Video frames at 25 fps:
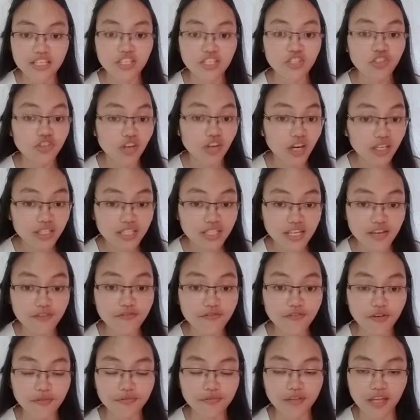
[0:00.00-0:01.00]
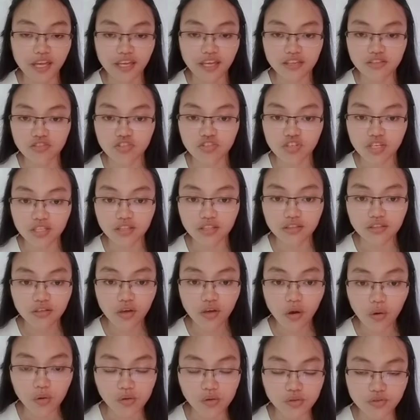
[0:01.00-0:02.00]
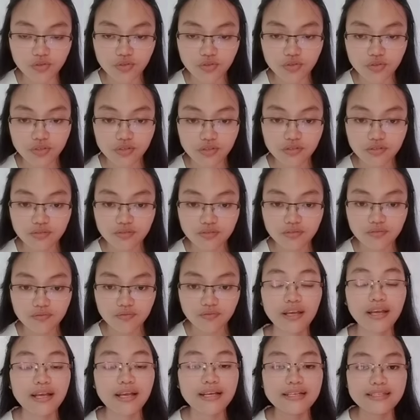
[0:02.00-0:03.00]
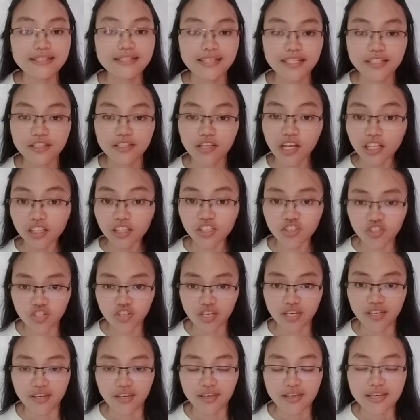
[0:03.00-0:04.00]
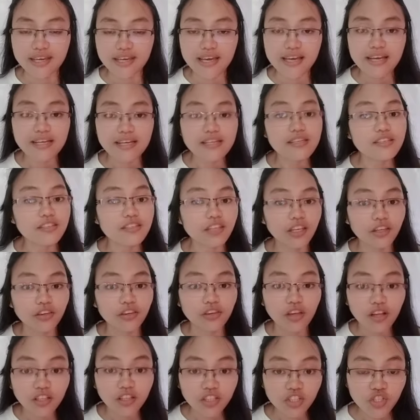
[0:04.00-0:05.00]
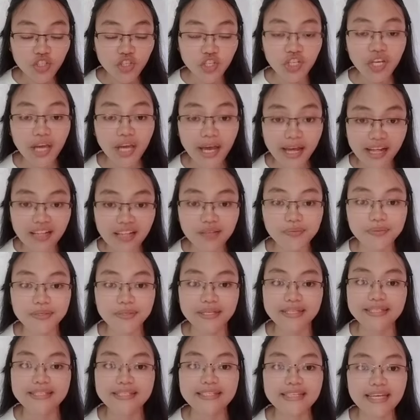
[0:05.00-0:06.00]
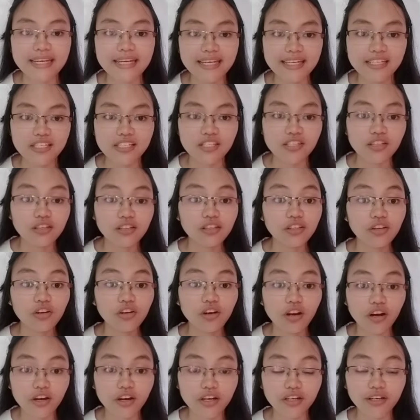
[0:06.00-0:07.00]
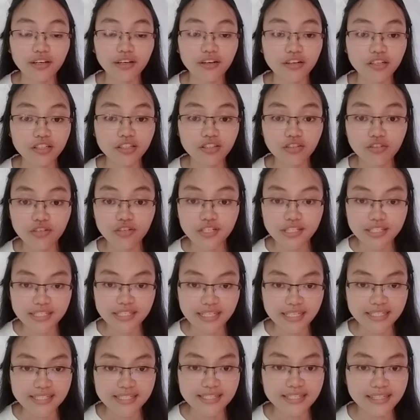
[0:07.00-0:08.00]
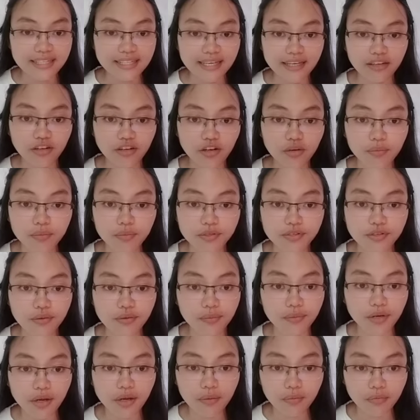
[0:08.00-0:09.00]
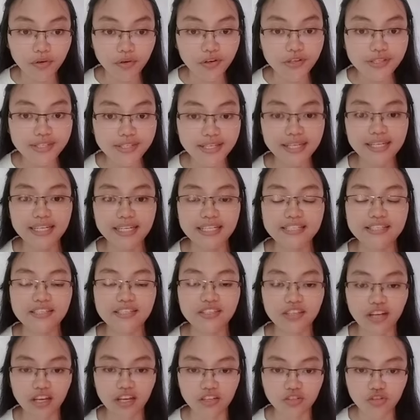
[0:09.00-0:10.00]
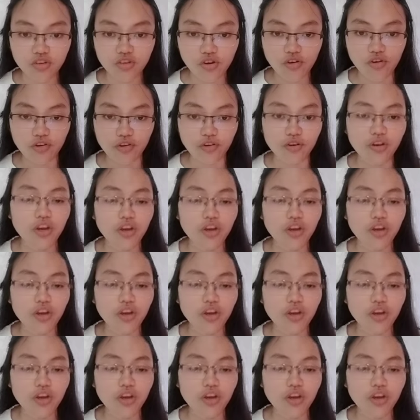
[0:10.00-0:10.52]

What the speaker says: extracted from the ancient combs. Cytology. Cytology helps in studying cellular characteristics like chromosome numbers and its structure,